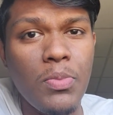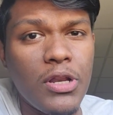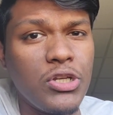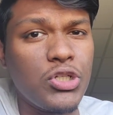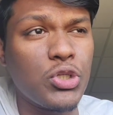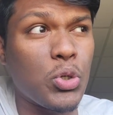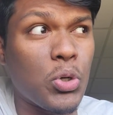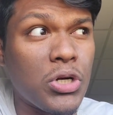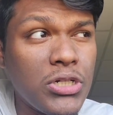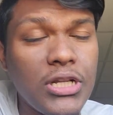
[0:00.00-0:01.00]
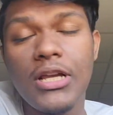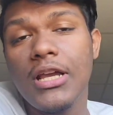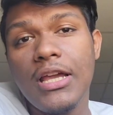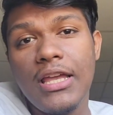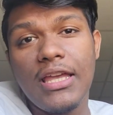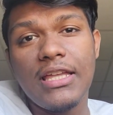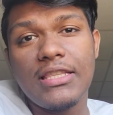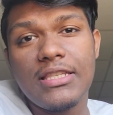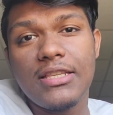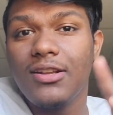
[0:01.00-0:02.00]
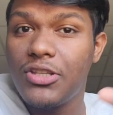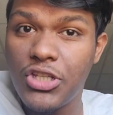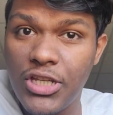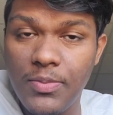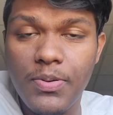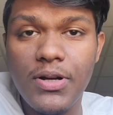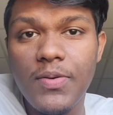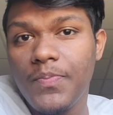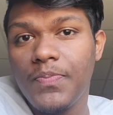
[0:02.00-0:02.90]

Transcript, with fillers: But in short, it's cheaper,